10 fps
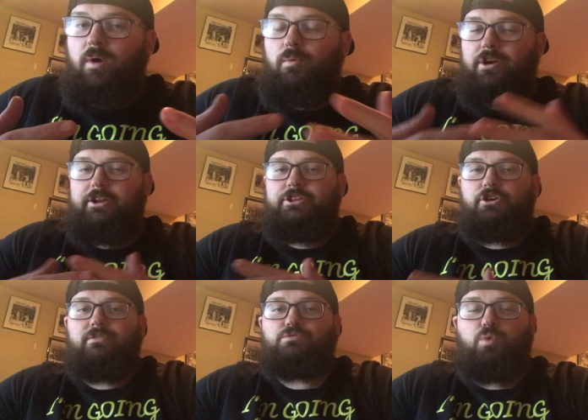we're going to
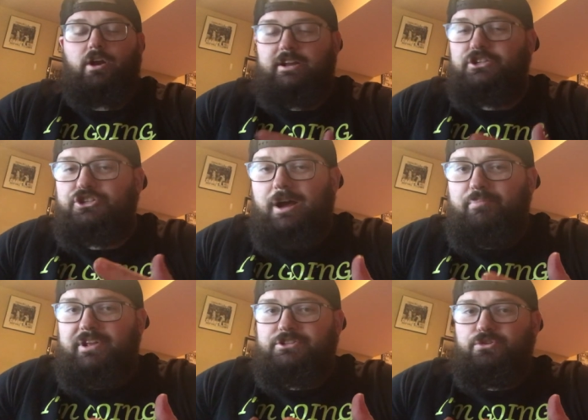do is we're going to jump
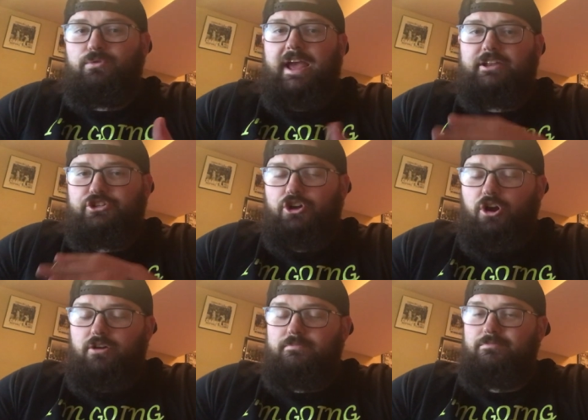into a
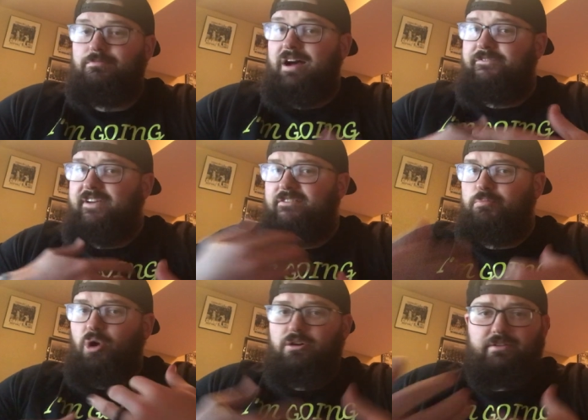chart. My favorite
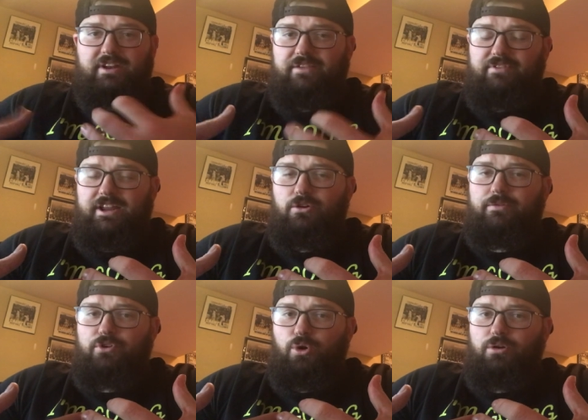part of any video, of
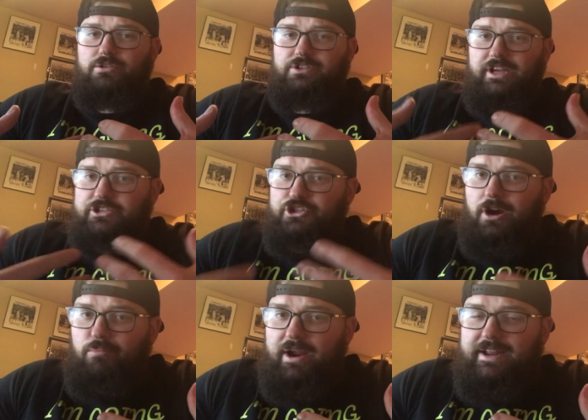course, is
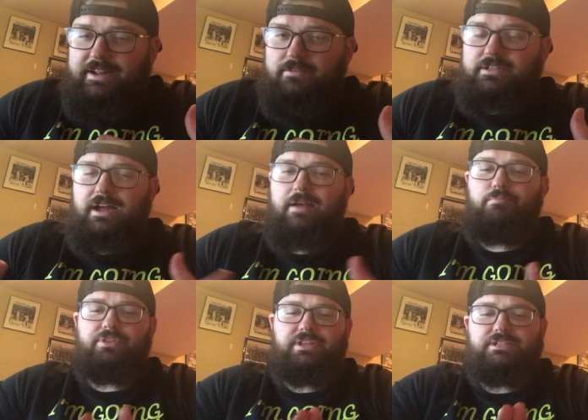chart breaking down time,
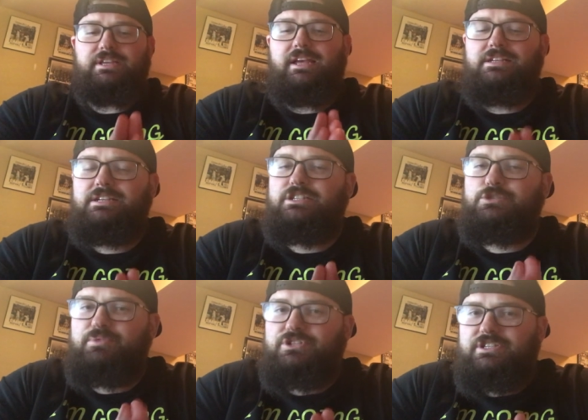but this isn't
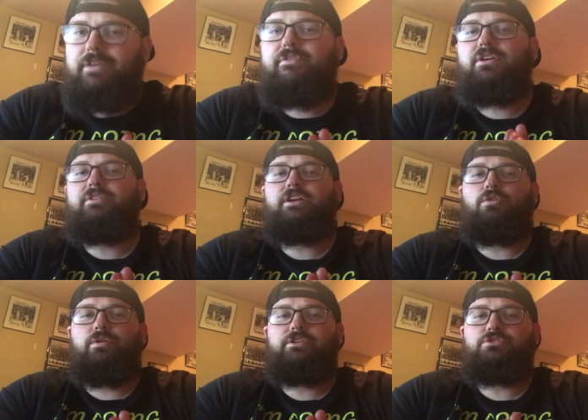specifically
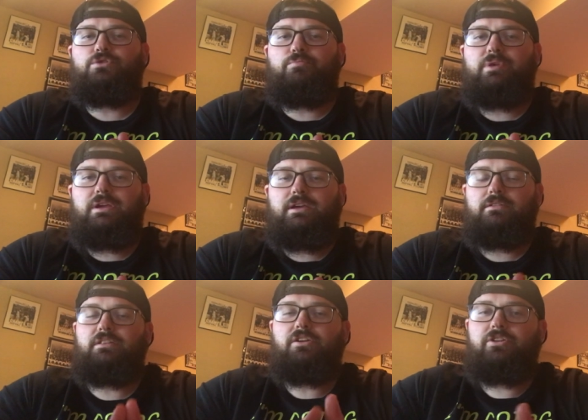going to be
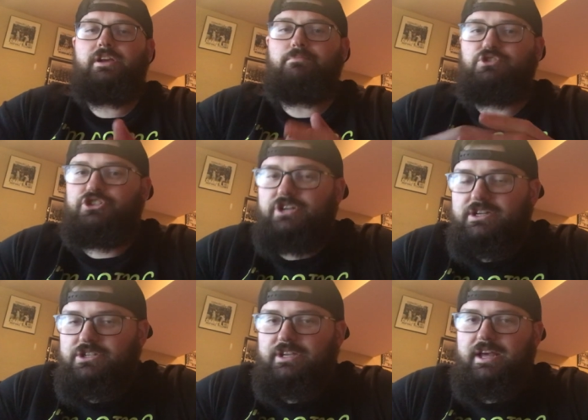Lilium
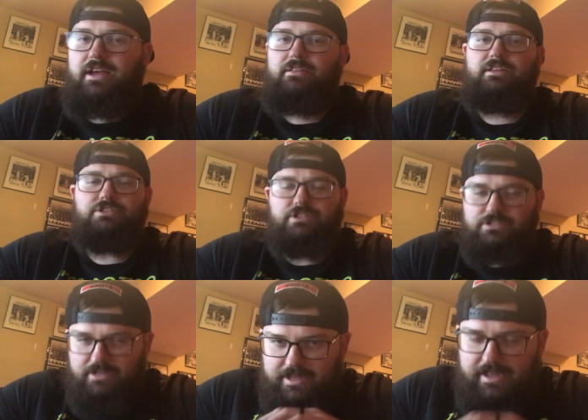just yet. This is,
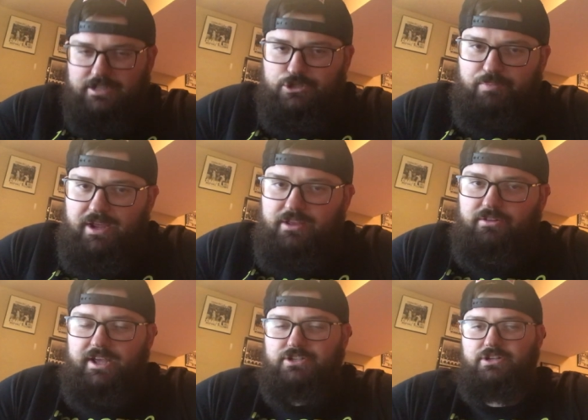again,
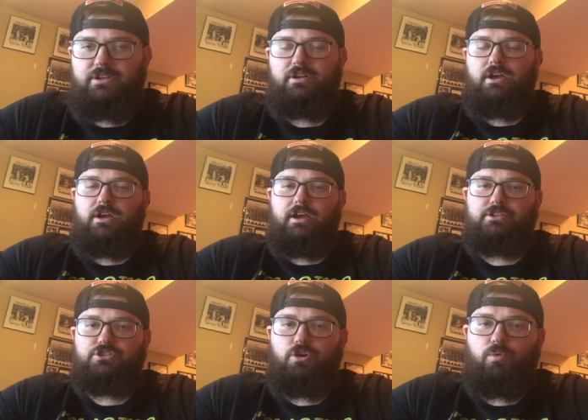speculation. And
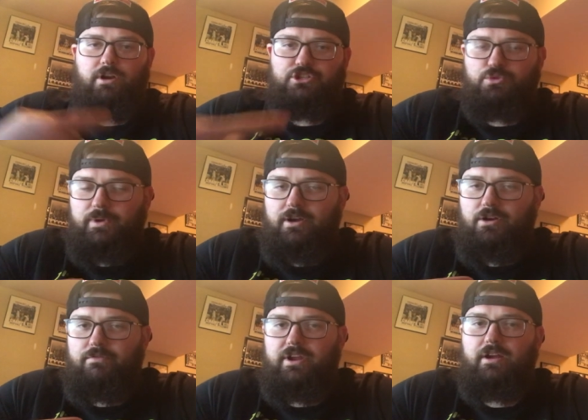so we're going to swing on
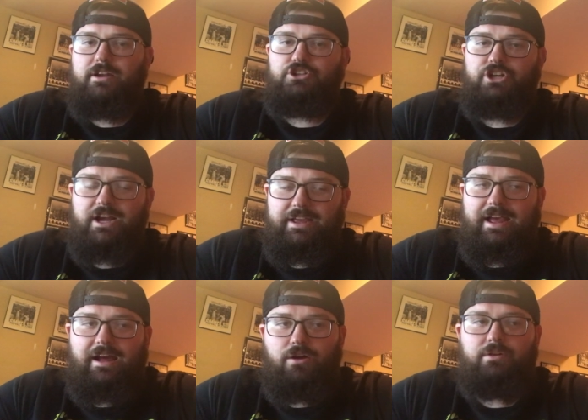over here and check
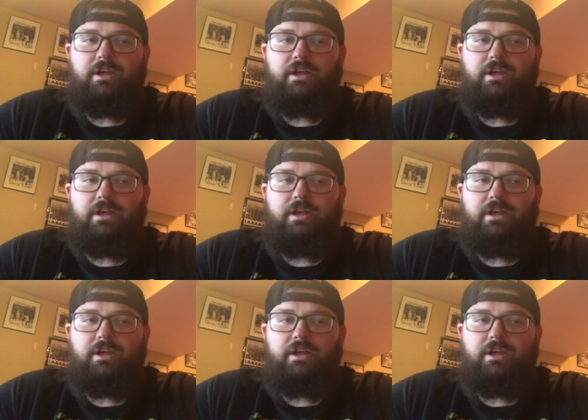out